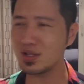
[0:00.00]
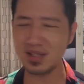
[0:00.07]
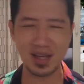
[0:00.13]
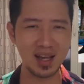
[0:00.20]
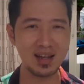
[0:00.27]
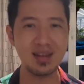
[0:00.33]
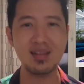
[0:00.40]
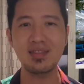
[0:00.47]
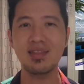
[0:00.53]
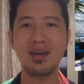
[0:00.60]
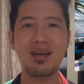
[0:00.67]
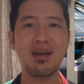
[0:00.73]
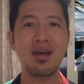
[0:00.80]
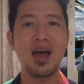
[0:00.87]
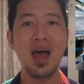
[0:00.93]
Just head in
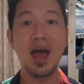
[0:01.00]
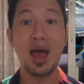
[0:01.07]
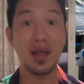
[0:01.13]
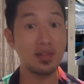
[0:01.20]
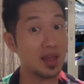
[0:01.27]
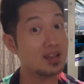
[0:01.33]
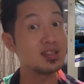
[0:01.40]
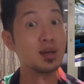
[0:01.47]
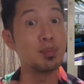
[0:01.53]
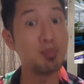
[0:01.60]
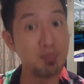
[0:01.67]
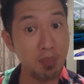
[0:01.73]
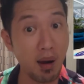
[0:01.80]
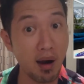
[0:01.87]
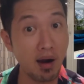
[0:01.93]
there and there's a
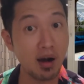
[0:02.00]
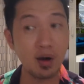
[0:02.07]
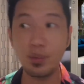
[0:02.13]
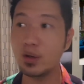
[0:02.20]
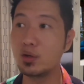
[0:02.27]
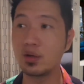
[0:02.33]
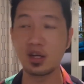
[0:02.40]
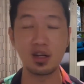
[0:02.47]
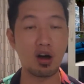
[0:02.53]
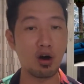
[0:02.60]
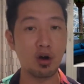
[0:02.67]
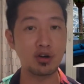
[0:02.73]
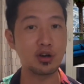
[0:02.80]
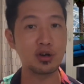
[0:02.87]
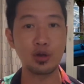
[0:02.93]
bar where you can
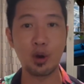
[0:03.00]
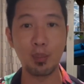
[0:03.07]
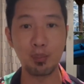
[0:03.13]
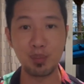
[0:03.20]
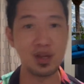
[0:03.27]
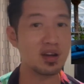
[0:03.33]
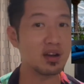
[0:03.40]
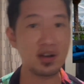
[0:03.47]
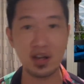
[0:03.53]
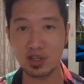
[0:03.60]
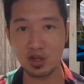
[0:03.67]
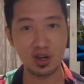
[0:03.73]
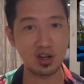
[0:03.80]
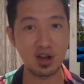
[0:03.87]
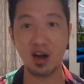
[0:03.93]
order your beer
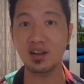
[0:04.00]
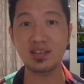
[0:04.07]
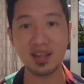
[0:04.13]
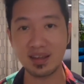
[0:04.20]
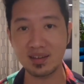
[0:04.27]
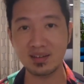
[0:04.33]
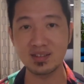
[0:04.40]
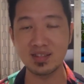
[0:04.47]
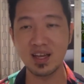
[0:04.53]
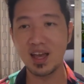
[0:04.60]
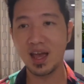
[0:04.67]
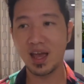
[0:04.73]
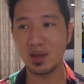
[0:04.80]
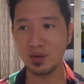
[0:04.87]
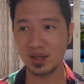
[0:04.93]
and your cocktails
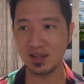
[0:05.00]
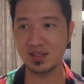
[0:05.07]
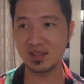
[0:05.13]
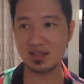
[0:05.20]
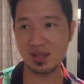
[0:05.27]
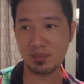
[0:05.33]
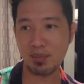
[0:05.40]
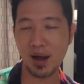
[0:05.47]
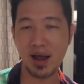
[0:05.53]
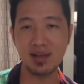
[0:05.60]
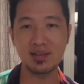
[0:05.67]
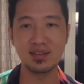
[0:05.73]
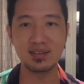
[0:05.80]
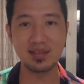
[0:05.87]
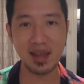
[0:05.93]
and you can sit
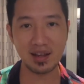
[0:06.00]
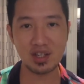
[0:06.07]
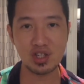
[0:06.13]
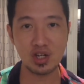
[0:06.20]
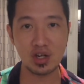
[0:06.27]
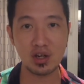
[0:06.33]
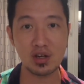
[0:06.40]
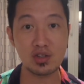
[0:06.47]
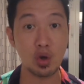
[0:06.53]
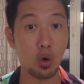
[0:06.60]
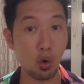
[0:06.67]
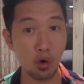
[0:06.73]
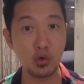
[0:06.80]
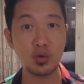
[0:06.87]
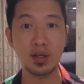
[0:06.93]
by the deck chairs,
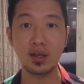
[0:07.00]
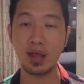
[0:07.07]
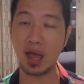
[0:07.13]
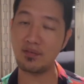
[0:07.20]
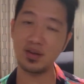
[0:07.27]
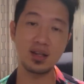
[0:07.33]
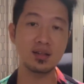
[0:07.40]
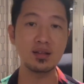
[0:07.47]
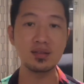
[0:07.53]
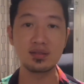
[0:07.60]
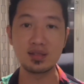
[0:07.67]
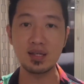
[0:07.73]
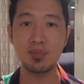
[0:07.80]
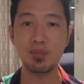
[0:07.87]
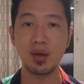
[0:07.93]
or you can have a little
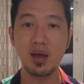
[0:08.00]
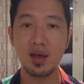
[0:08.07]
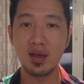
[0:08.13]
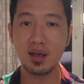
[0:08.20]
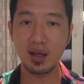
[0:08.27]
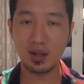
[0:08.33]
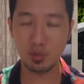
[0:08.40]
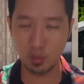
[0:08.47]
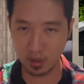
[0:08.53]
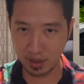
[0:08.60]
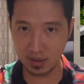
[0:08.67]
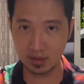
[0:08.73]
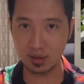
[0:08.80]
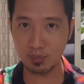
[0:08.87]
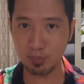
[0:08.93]
dip into the
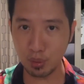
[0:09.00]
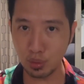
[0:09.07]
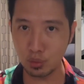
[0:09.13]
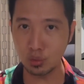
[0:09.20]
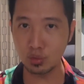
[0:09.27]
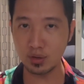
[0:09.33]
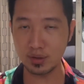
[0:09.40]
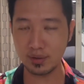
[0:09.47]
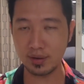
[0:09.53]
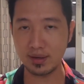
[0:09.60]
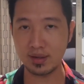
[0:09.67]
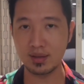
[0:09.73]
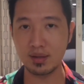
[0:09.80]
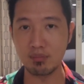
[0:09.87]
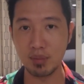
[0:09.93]
little pool
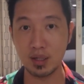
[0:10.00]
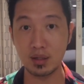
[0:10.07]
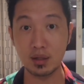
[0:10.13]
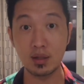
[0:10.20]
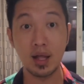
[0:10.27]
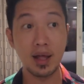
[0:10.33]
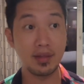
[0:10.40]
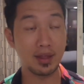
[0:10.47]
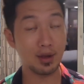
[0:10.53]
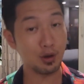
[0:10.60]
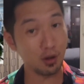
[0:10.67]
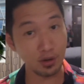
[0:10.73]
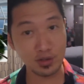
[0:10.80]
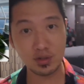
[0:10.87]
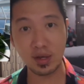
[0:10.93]
right in the middle. They
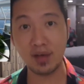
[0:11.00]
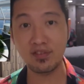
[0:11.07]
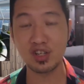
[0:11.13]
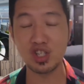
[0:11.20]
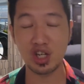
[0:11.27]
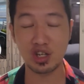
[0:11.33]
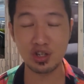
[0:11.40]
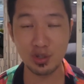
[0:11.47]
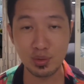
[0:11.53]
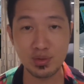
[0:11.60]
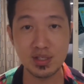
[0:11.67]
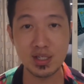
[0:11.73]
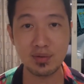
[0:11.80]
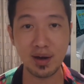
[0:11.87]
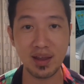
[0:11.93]
also have a
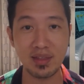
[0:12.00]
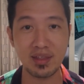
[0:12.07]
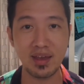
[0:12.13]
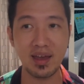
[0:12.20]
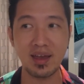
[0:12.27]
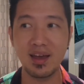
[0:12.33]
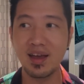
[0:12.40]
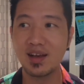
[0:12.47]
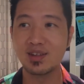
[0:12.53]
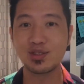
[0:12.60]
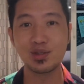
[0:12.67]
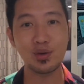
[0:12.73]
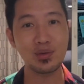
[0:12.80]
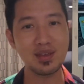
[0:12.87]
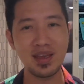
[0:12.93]
jacuzzi right there.
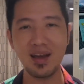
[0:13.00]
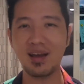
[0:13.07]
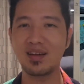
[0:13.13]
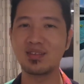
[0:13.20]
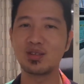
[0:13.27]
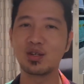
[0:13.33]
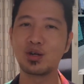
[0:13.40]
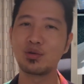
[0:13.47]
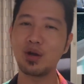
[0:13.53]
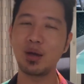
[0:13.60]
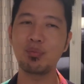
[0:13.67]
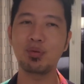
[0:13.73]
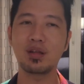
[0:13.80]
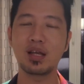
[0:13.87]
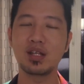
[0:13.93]
So yeah, it's a
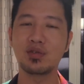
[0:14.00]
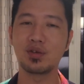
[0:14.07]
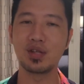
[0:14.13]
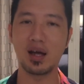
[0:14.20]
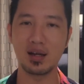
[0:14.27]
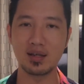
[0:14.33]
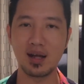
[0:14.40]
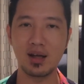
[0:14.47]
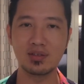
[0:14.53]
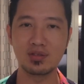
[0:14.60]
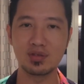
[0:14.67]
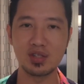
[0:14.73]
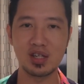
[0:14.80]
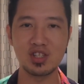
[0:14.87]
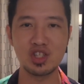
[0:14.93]
great place for the adults
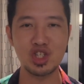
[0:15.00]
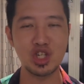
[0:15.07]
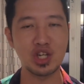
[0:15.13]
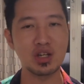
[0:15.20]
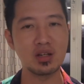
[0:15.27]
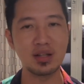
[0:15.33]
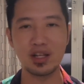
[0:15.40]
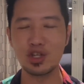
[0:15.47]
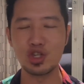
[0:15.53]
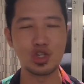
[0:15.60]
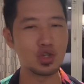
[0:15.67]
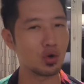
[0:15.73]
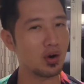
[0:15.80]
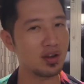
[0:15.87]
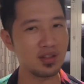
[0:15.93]
to just chill,
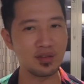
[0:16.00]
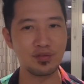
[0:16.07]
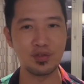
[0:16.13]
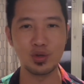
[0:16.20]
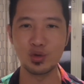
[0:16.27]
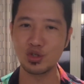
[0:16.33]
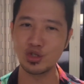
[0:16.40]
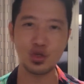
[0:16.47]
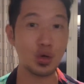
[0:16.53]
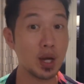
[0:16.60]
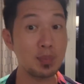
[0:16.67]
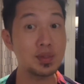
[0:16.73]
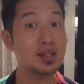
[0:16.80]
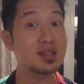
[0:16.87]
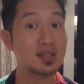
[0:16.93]
enjoy the view, soak
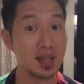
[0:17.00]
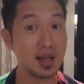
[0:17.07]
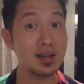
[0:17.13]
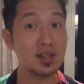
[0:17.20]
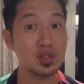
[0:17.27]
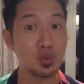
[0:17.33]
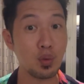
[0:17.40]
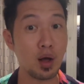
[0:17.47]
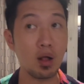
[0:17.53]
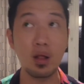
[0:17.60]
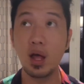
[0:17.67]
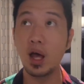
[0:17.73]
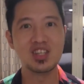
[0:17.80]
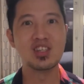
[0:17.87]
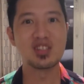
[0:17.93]
up the sun as
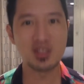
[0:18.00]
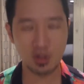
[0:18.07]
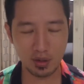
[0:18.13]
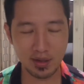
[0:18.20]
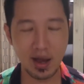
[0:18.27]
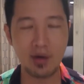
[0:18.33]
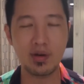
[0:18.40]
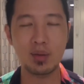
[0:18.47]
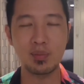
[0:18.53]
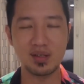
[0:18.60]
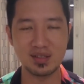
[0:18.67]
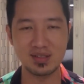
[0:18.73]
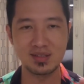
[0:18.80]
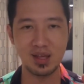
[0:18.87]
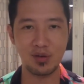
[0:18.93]
well. The Solarium
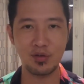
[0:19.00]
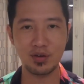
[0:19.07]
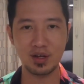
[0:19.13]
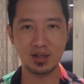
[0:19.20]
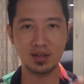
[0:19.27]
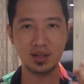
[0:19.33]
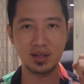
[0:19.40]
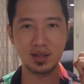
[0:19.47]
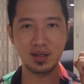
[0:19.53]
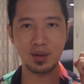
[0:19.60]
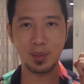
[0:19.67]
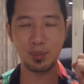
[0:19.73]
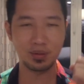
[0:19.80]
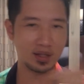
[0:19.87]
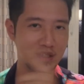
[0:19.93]
is definitely
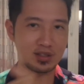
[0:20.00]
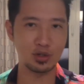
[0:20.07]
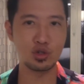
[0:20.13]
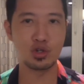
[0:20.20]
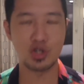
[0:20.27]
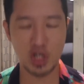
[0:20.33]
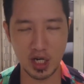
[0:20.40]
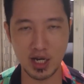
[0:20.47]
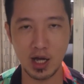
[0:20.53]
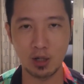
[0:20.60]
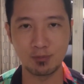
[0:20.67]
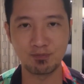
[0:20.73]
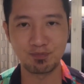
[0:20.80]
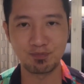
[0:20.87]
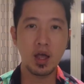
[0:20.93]
a place you should check
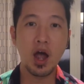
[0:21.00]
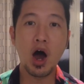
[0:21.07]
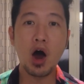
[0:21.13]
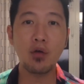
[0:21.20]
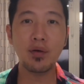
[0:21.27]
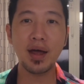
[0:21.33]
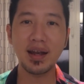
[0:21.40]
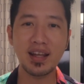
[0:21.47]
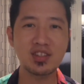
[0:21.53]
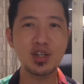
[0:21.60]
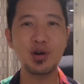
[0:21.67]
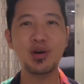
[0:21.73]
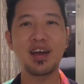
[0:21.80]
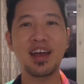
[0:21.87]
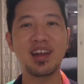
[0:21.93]
out. Alright, let's
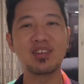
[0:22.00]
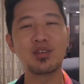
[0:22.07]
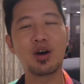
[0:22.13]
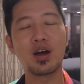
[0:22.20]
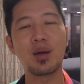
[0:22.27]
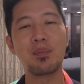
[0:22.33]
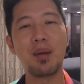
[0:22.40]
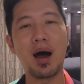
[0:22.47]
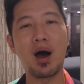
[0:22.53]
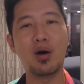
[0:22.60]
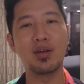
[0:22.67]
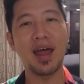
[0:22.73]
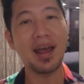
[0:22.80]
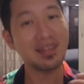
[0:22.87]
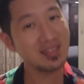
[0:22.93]
go ahead and talk
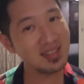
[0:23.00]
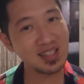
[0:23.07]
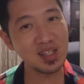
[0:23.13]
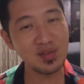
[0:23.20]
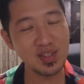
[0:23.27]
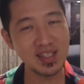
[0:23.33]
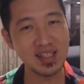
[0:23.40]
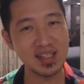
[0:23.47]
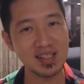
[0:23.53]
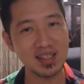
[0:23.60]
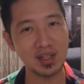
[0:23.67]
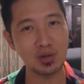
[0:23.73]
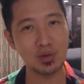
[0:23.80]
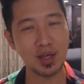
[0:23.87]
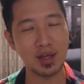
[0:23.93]
about activities
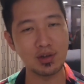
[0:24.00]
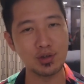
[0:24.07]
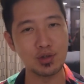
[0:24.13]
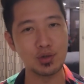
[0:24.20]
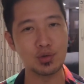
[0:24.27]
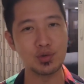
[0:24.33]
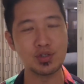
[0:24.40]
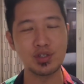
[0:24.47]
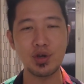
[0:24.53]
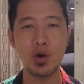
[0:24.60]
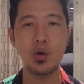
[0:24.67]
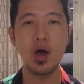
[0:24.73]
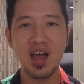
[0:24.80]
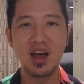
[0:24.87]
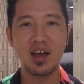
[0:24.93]
that you can do.
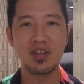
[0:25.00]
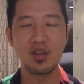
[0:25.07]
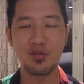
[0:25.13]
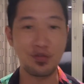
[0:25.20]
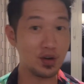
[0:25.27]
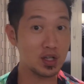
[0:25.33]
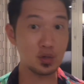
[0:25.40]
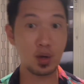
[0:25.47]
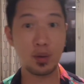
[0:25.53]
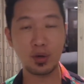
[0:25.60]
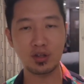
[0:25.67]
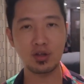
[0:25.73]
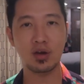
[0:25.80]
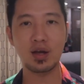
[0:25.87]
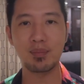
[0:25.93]
So the first one I
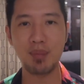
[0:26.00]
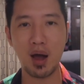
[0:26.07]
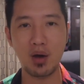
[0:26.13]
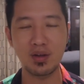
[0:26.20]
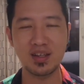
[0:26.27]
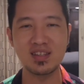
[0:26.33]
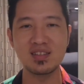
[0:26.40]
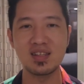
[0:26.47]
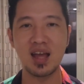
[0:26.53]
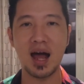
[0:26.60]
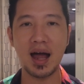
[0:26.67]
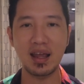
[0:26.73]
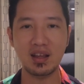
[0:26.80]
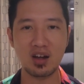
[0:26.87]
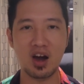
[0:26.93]
want to talk about is the
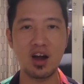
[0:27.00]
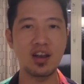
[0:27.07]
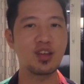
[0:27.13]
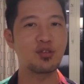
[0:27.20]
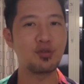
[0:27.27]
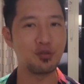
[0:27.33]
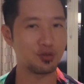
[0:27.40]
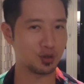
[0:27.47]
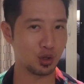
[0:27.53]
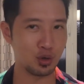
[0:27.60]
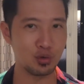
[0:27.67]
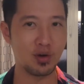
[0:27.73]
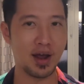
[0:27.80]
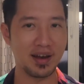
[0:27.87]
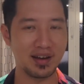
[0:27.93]
iconic
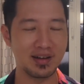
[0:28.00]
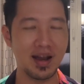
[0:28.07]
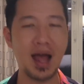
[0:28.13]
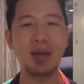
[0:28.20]
Flow Rider.